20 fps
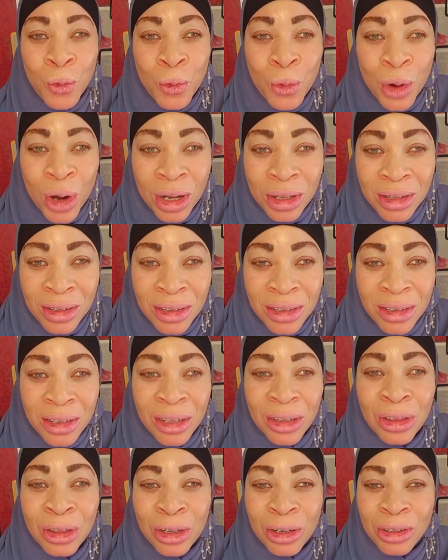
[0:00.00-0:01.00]
What
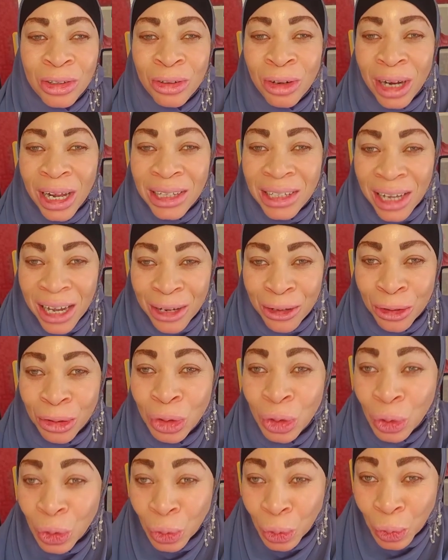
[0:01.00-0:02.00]
does
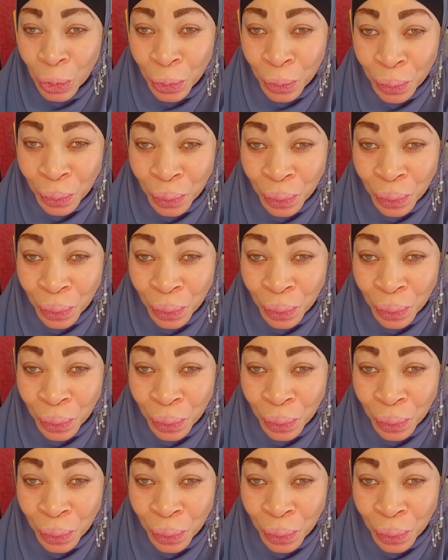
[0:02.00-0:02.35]
glutathione do?